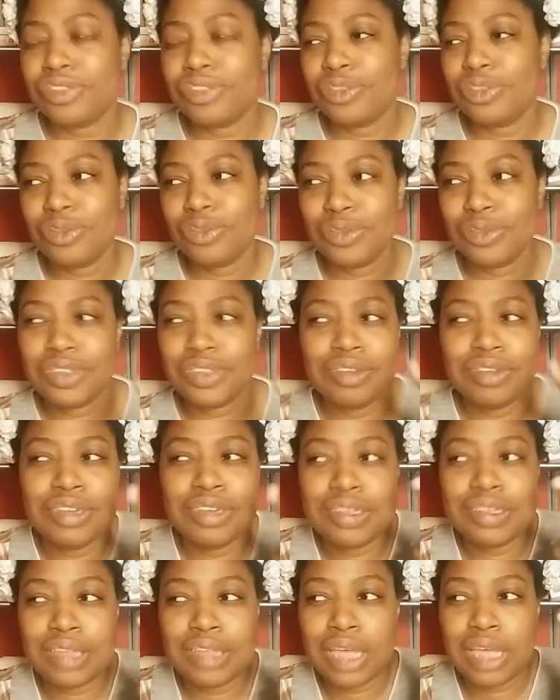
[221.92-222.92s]
the two
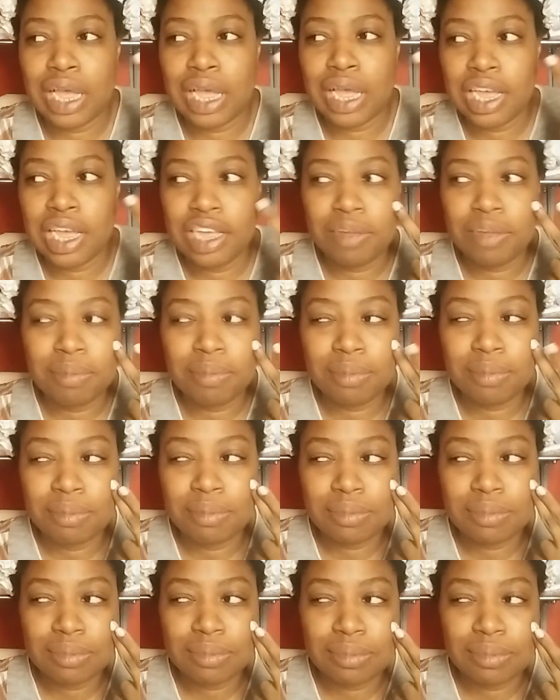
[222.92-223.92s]
series I am
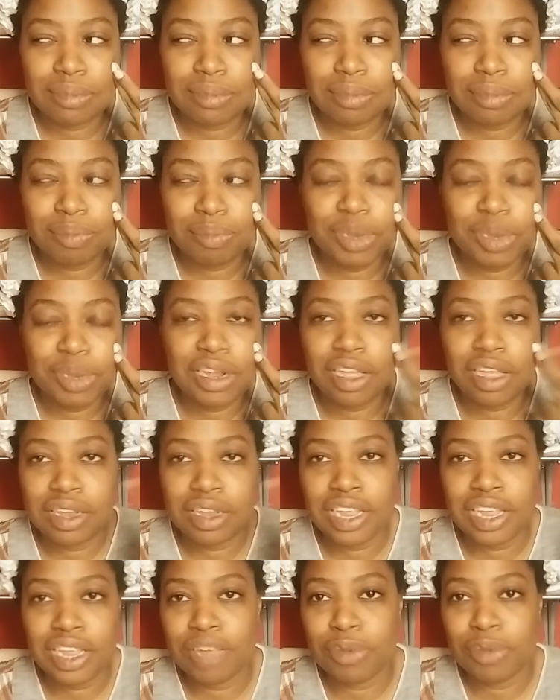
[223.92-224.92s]
been
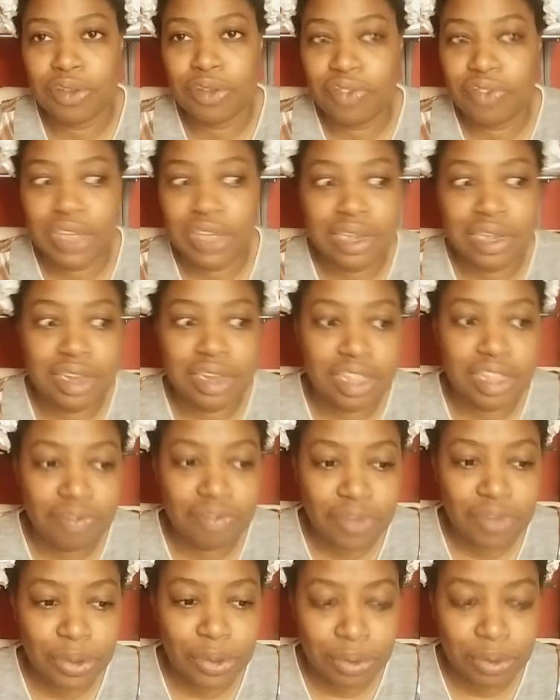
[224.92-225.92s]
unable to find
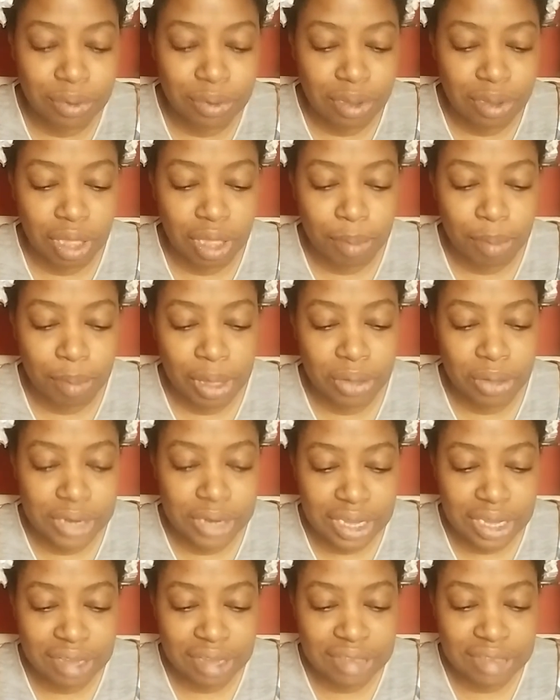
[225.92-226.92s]
info about
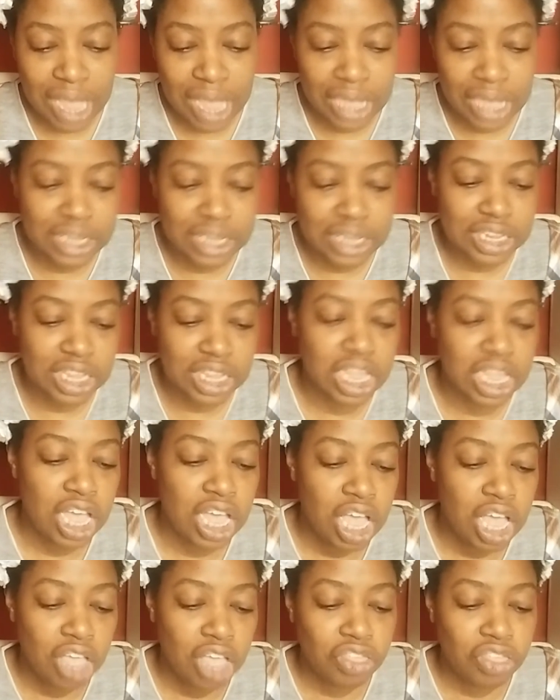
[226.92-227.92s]
exactly.
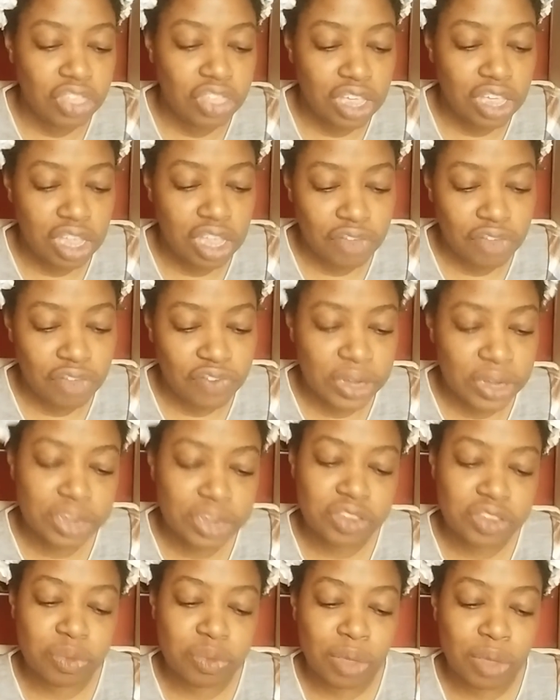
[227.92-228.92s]
The
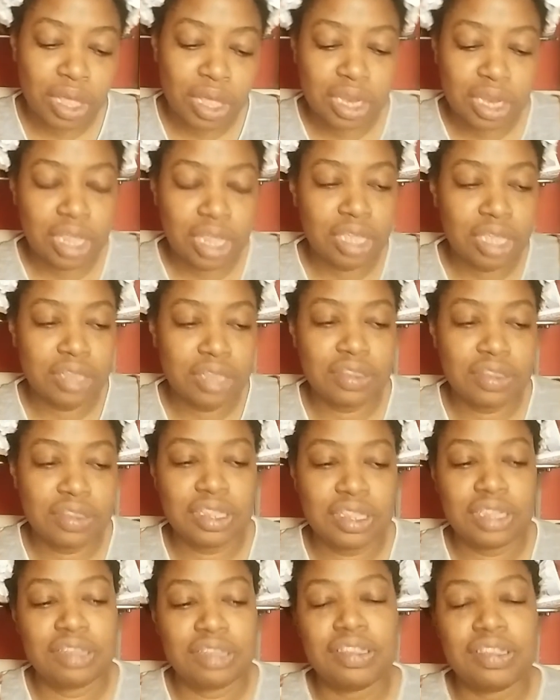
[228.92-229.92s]
first one is
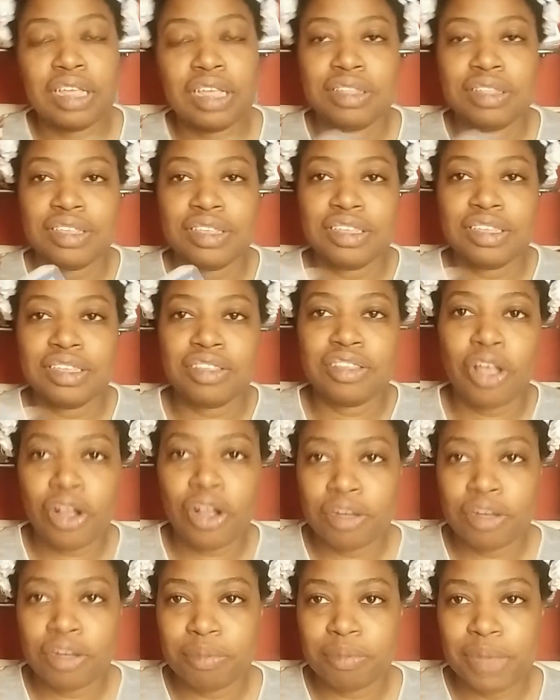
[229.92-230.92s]
the Celta's
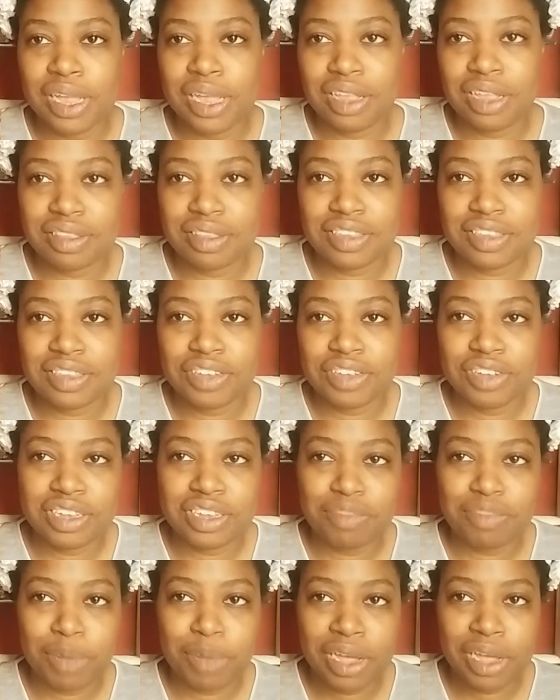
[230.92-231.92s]
Heartmate series
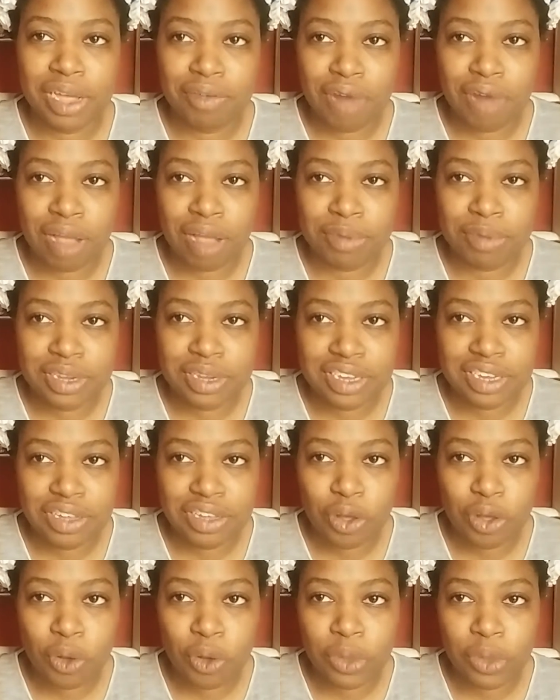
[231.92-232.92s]
by Robin D.
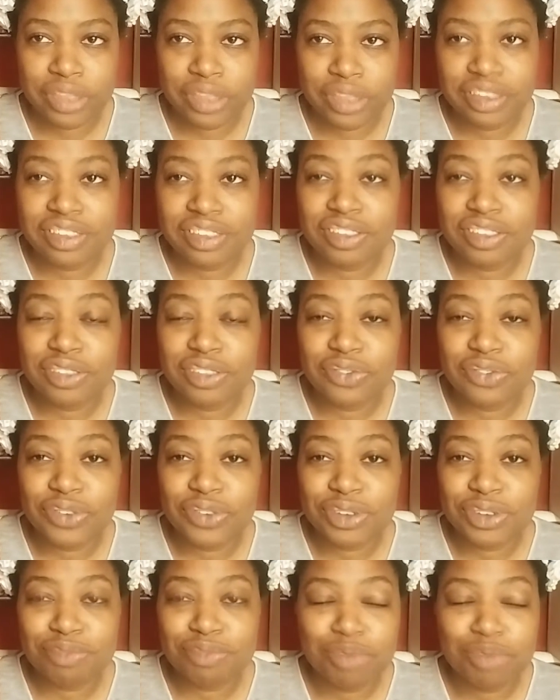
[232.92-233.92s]
Owens. This is the
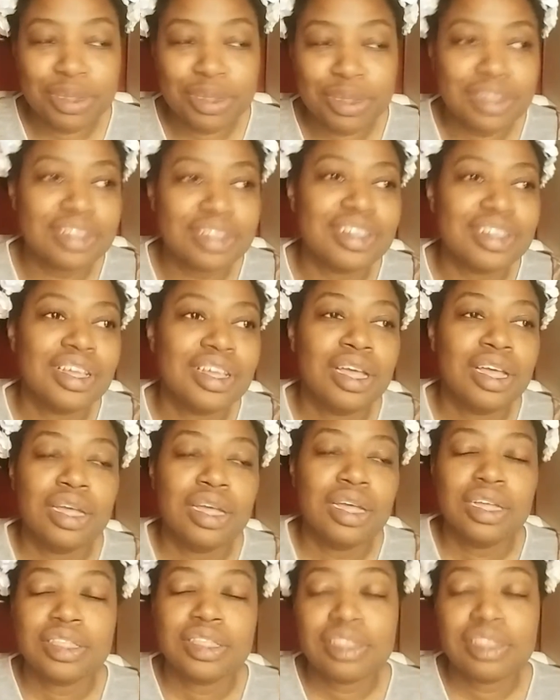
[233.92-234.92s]
first book.
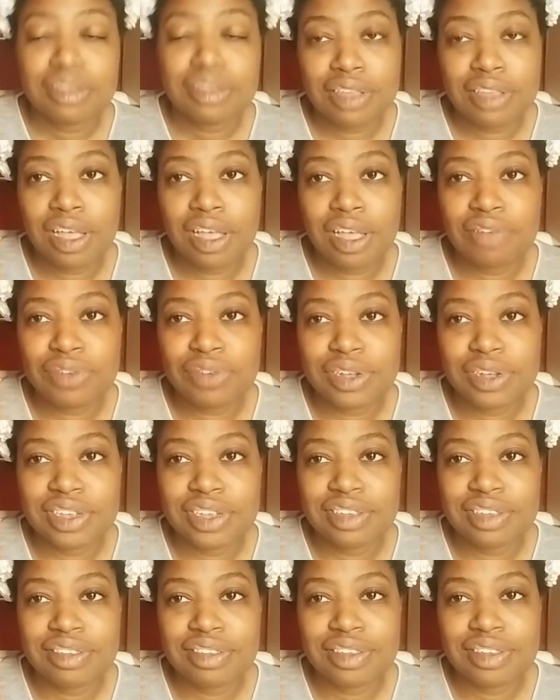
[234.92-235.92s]
This cover
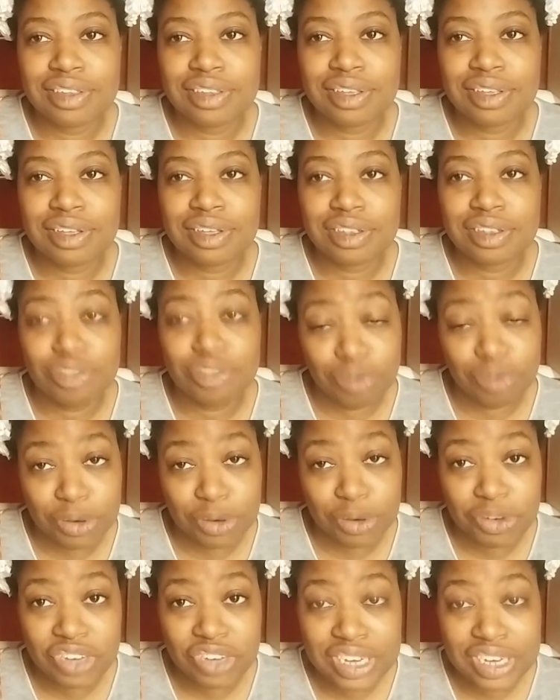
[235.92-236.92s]
is
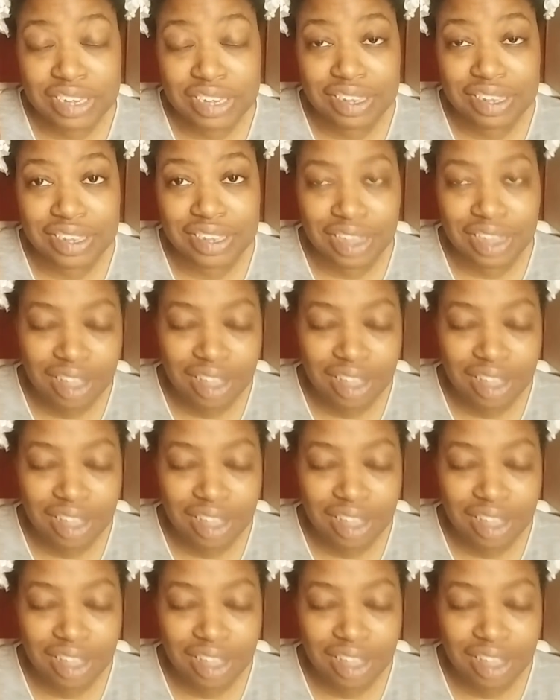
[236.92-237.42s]
atrocious.